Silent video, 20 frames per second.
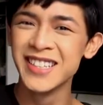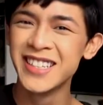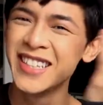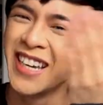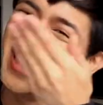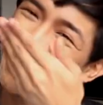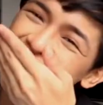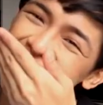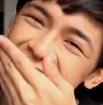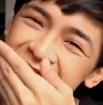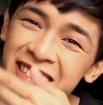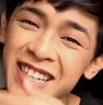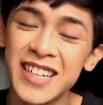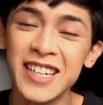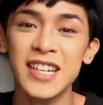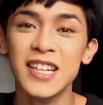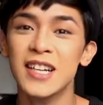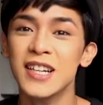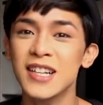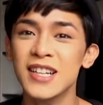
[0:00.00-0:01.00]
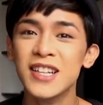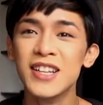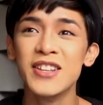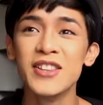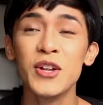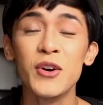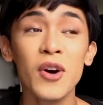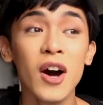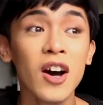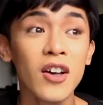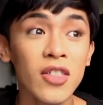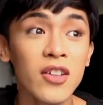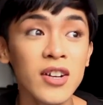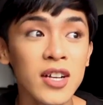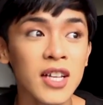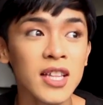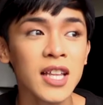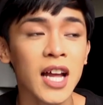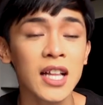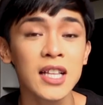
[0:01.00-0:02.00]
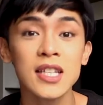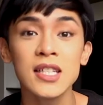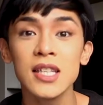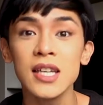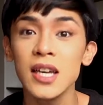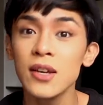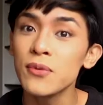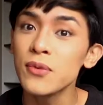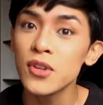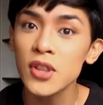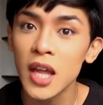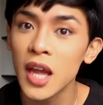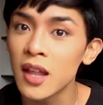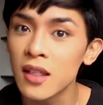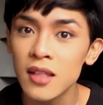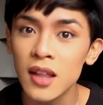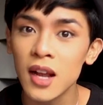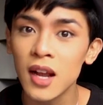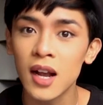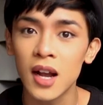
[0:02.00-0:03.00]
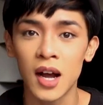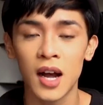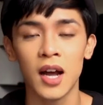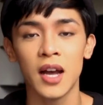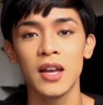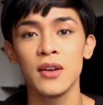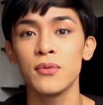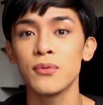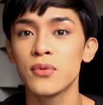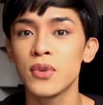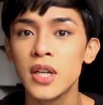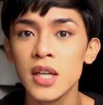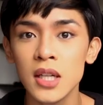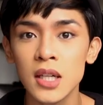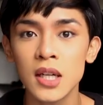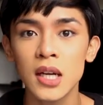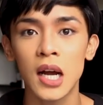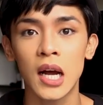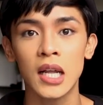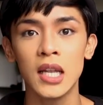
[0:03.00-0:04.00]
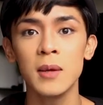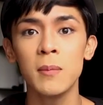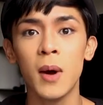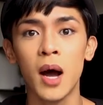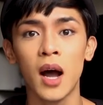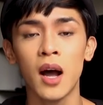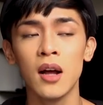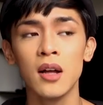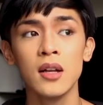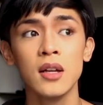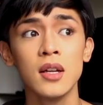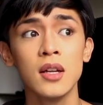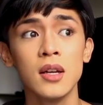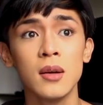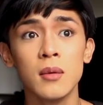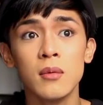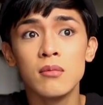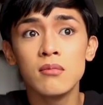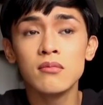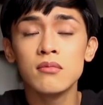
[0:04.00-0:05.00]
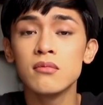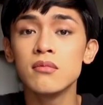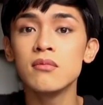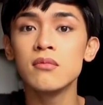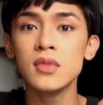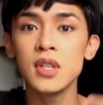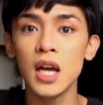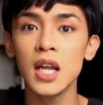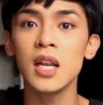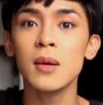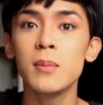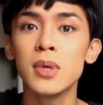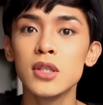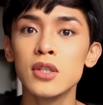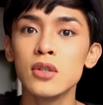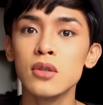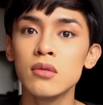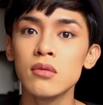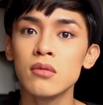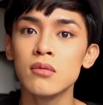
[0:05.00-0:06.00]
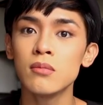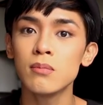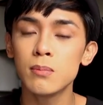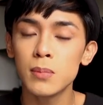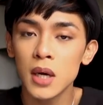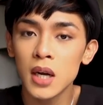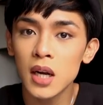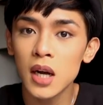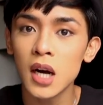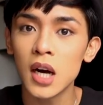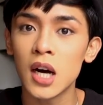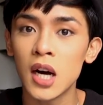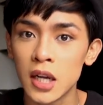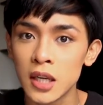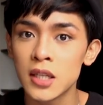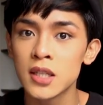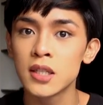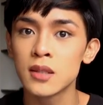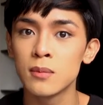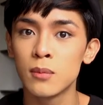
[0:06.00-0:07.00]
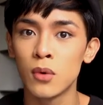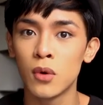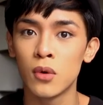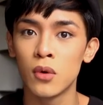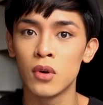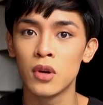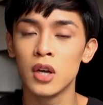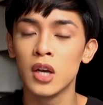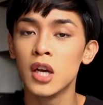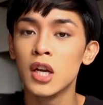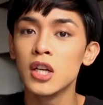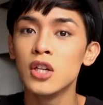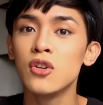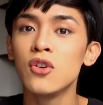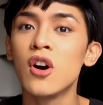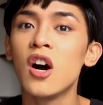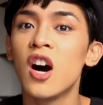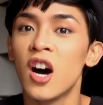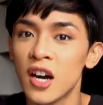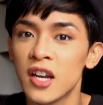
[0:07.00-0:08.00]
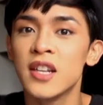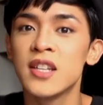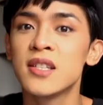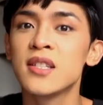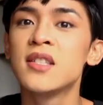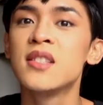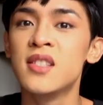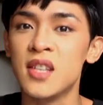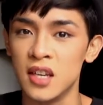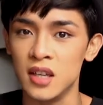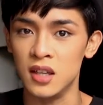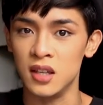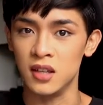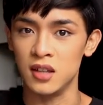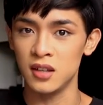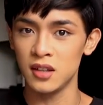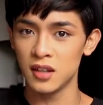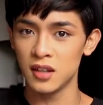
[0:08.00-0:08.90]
Just, no other than that, kasi if authentic ka, if real ka, di ba? Lalabas yung pagka-honest mo, yung honesty,